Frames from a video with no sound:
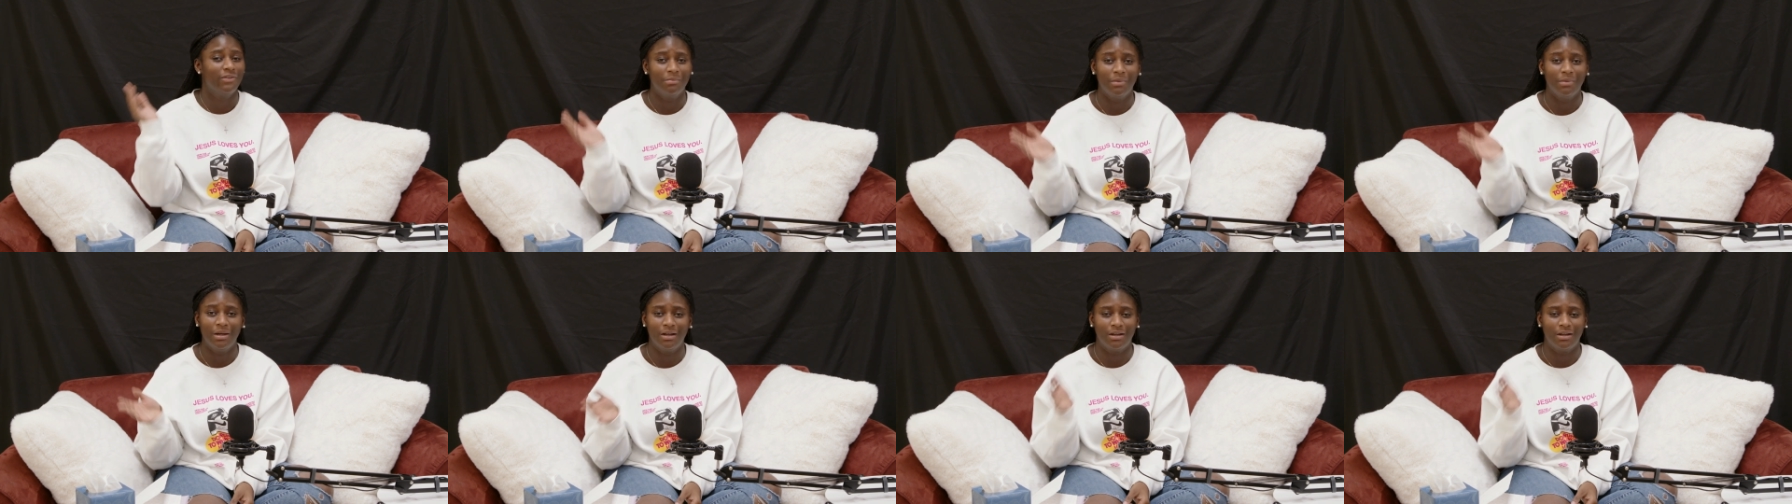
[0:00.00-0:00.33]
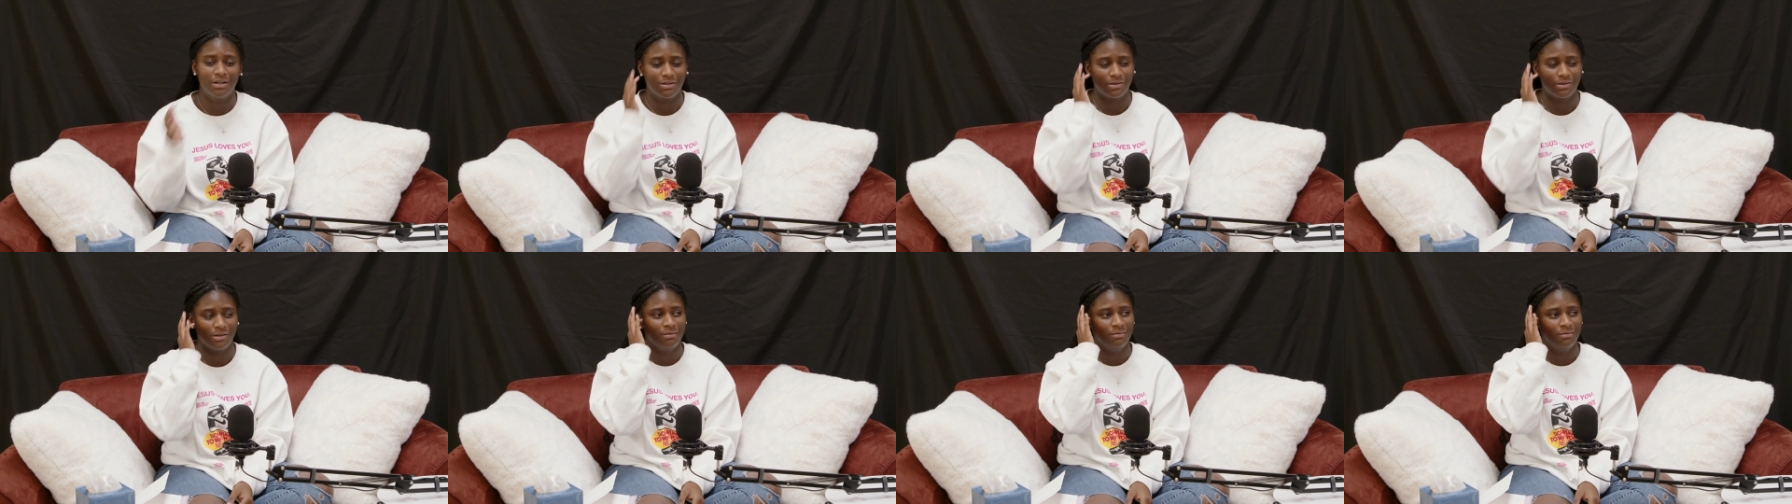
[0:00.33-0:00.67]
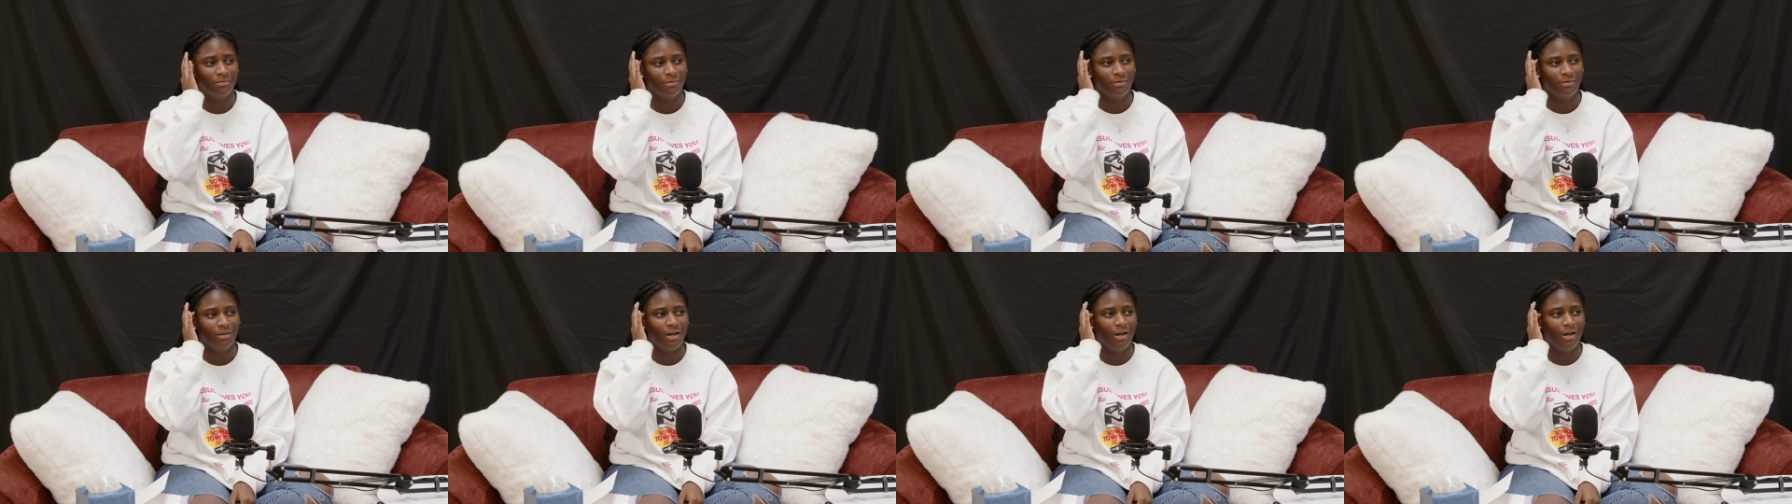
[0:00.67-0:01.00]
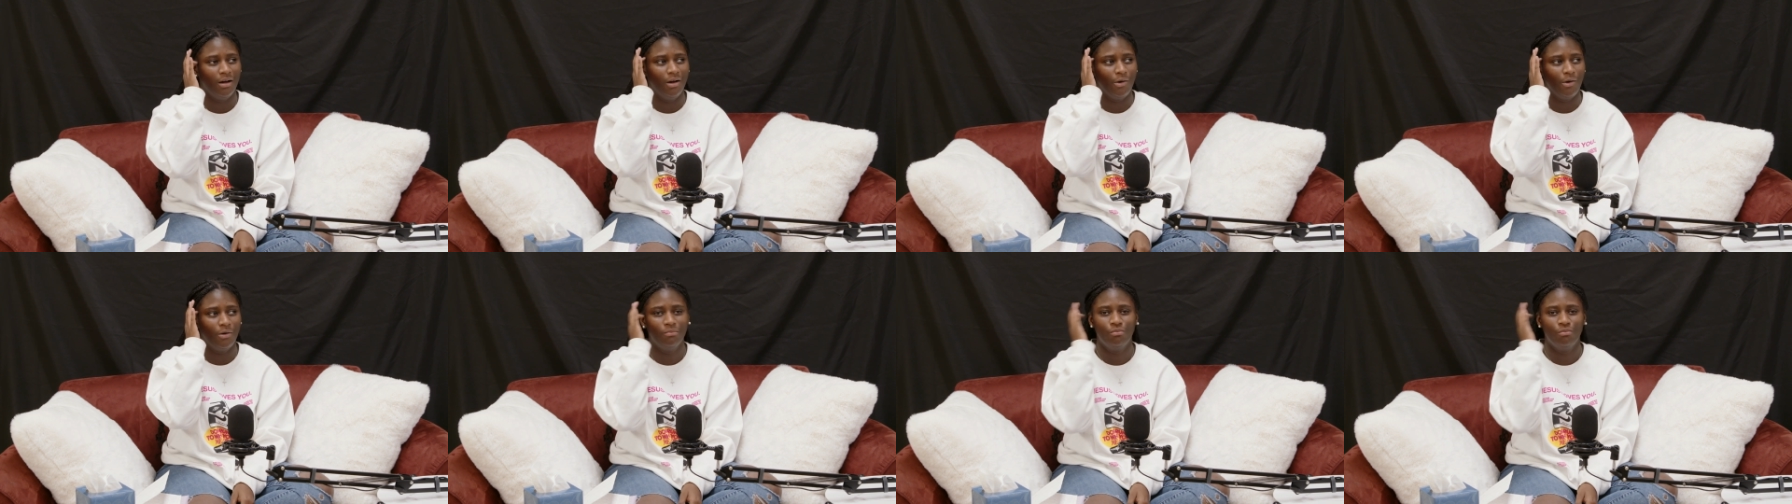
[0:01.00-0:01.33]
me because
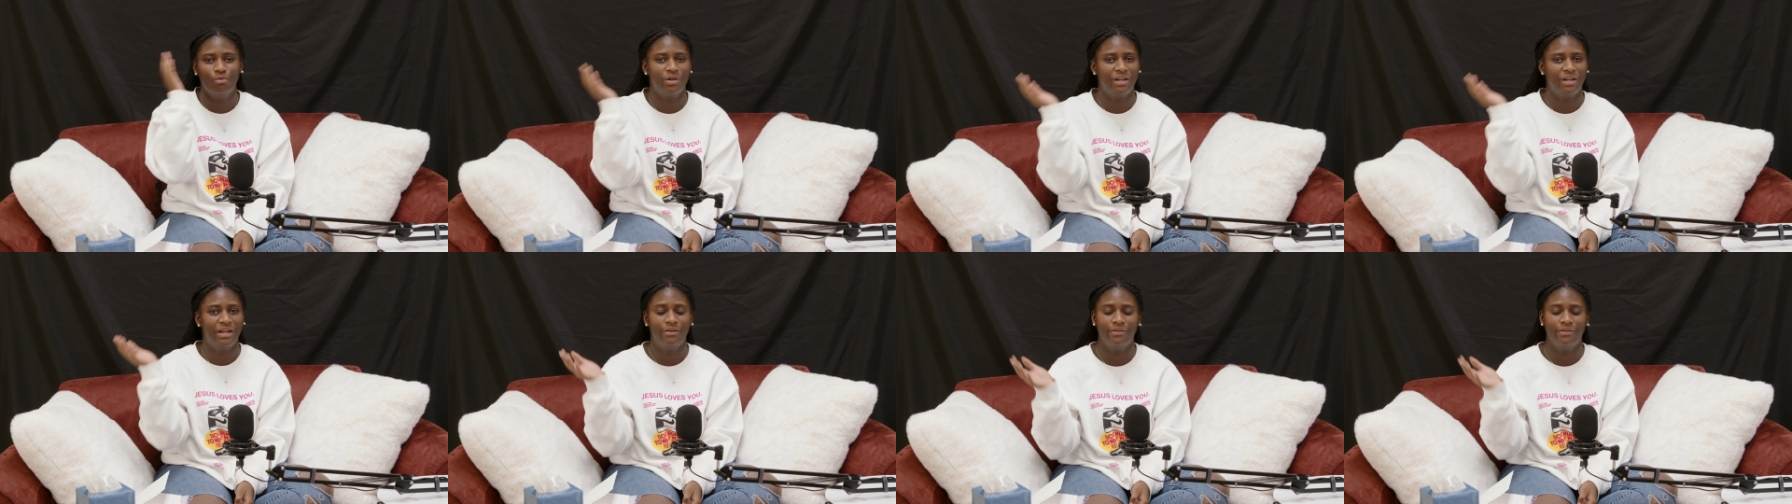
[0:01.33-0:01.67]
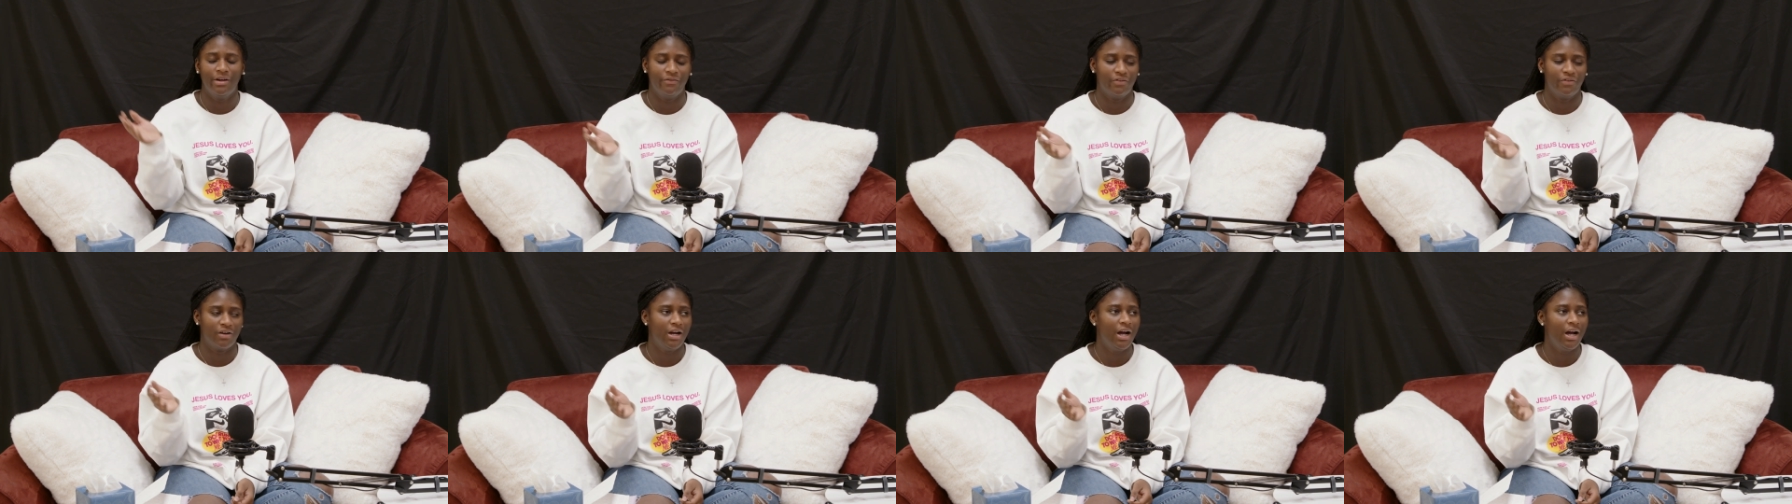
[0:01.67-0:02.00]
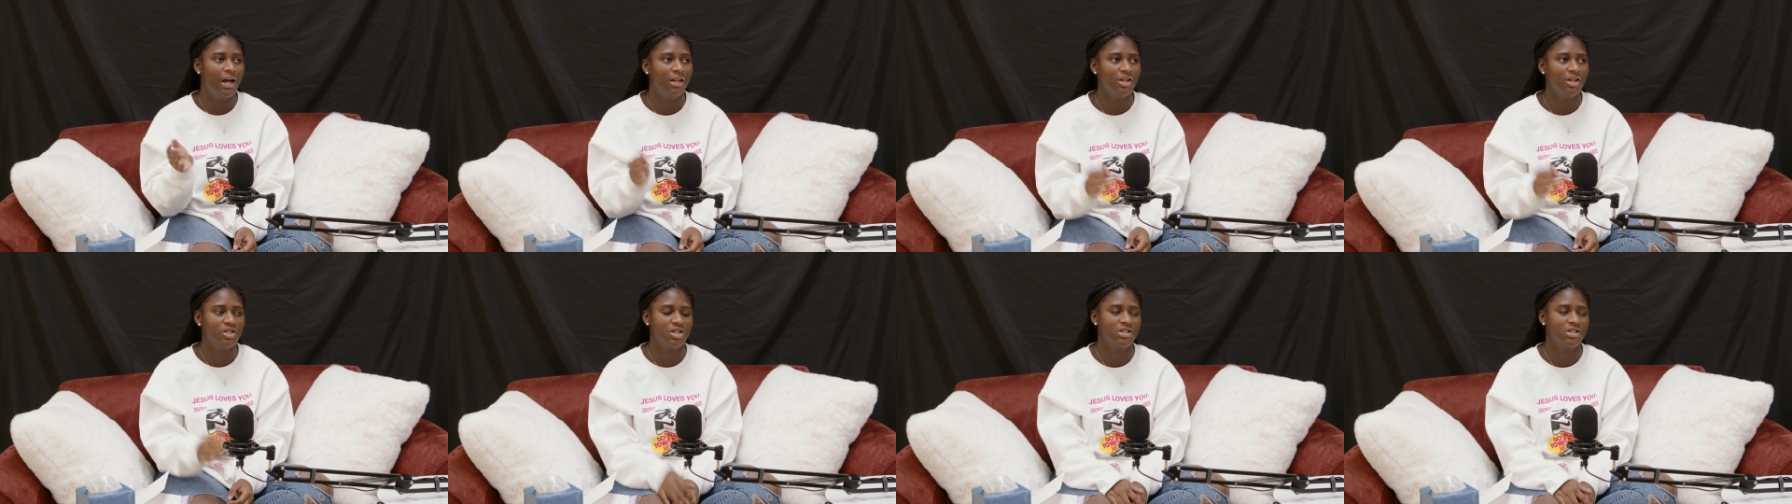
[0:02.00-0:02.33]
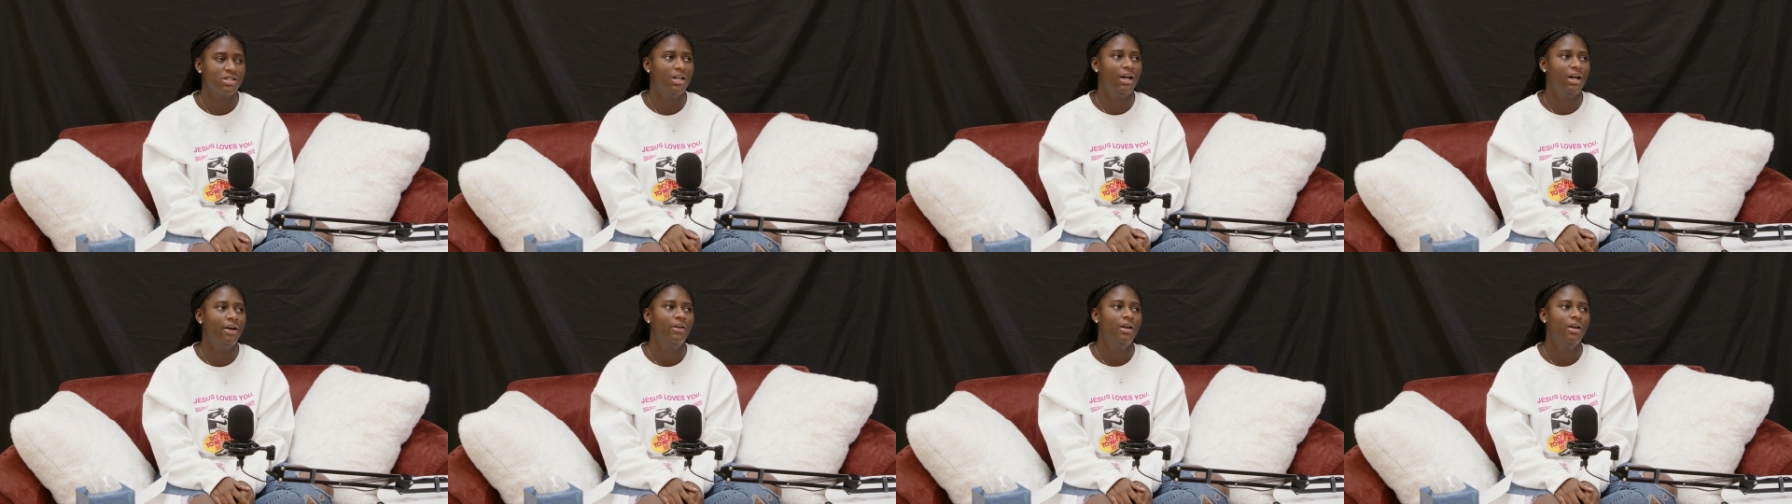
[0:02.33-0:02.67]
we're getting ready for college and
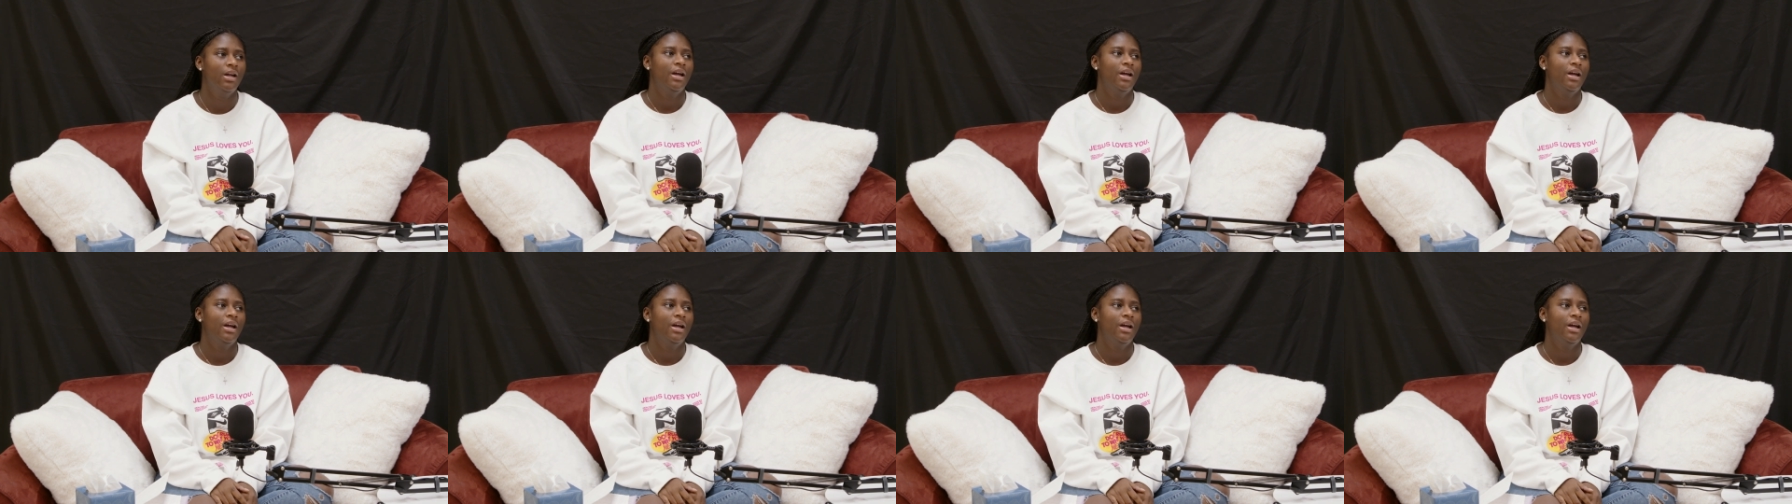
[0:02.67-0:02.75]
stuff.